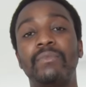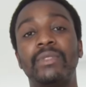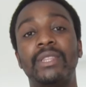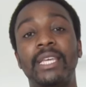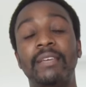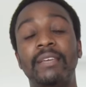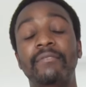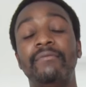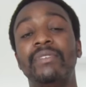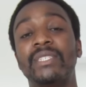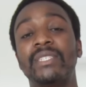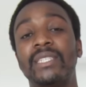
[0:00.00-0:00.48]
the
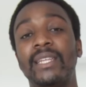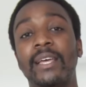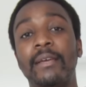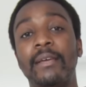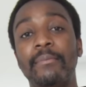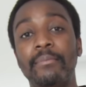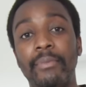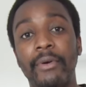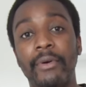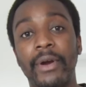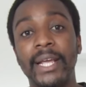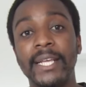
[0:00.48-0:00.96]

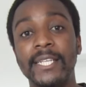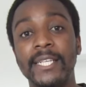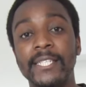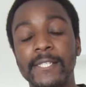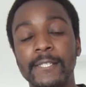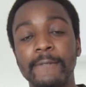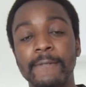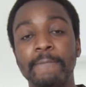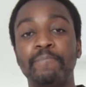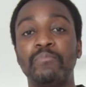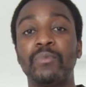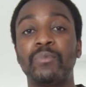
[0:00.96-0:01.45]
Invisalign
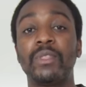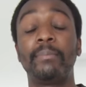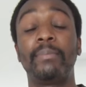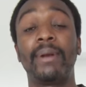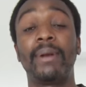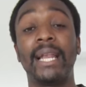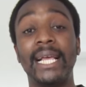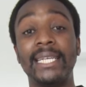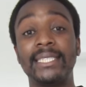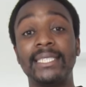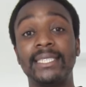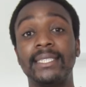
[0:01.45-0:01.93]
brace, the
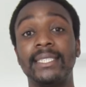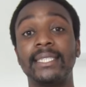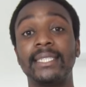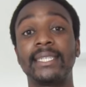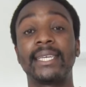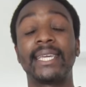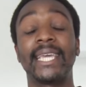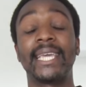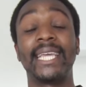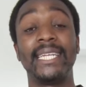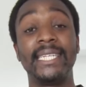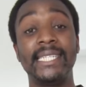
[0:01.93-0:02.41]

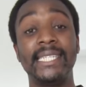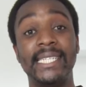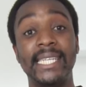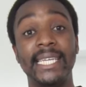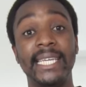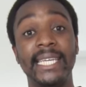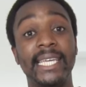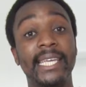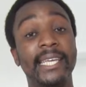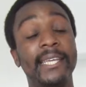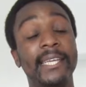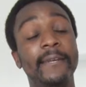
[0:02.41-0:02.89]
plastic can
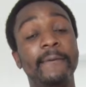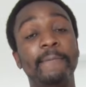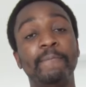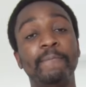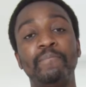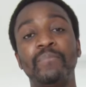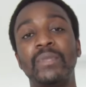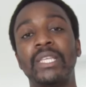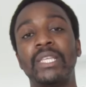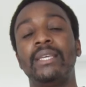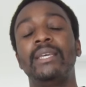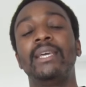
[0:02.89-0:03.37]
dig in
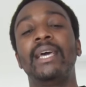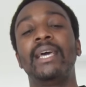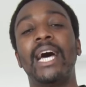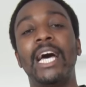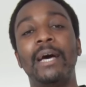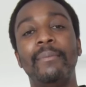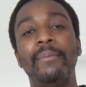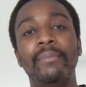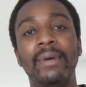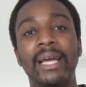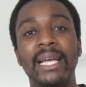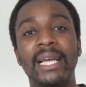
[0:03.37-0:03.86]

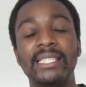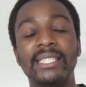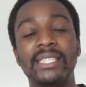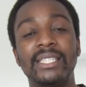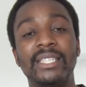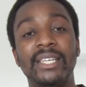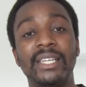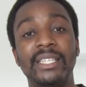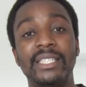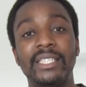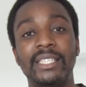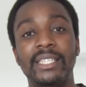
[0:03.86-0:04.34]
at
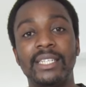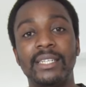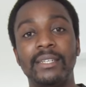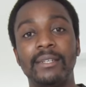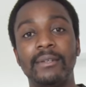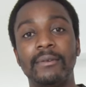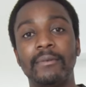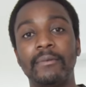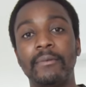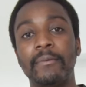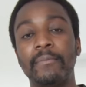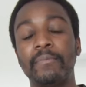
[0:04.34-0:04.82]

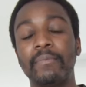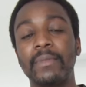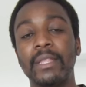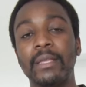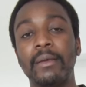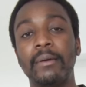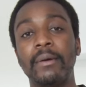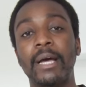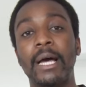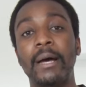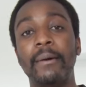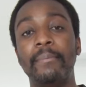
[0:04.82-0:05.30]
certain
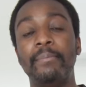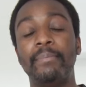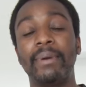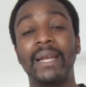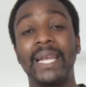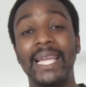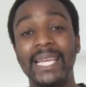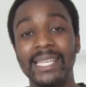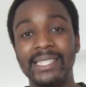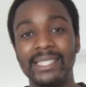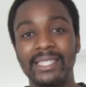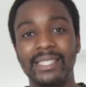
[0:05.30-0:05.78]

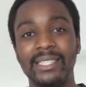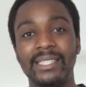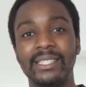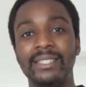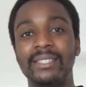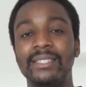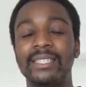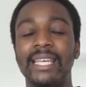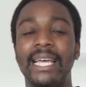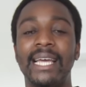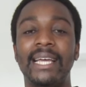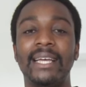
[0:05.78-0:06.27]

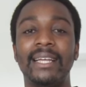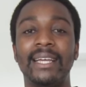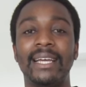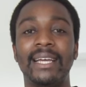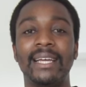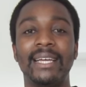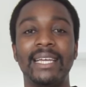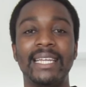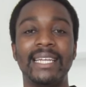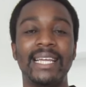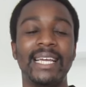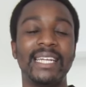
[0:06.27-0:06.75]
places,
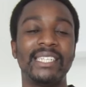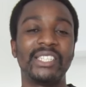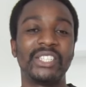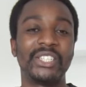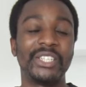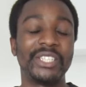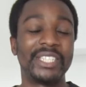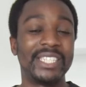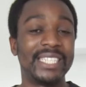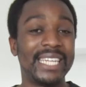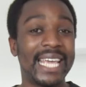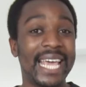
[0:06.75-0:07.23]
at
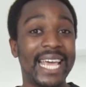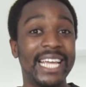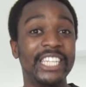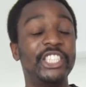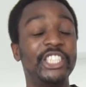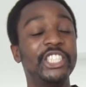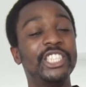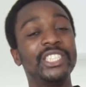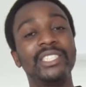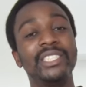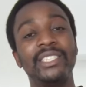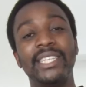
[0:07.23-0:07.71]
certain
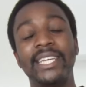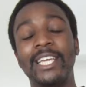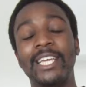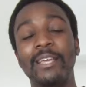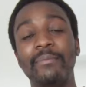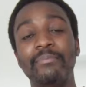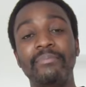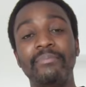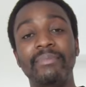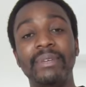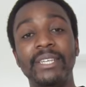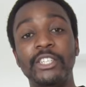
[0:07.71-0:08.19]
edges. They
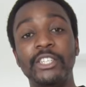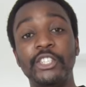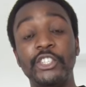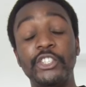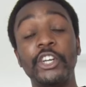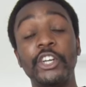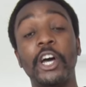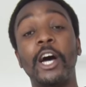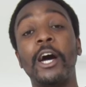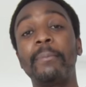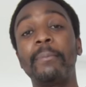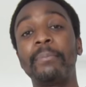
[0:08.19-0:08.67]
can be
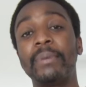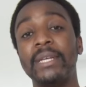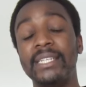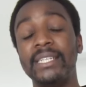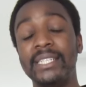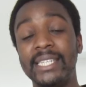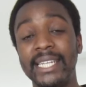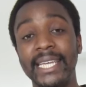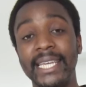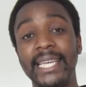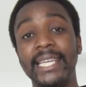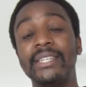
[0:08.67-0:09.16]
sharp
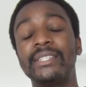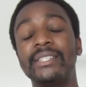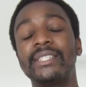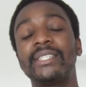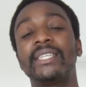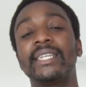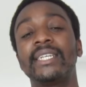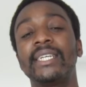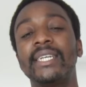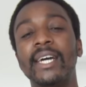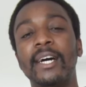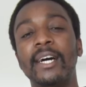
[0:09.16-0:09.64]
and dig into
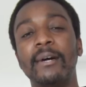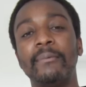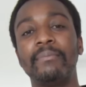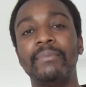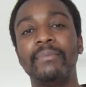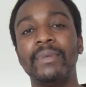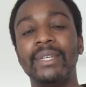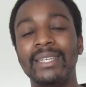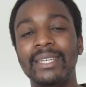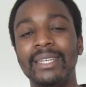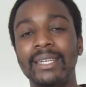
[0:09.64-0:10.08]
the gum.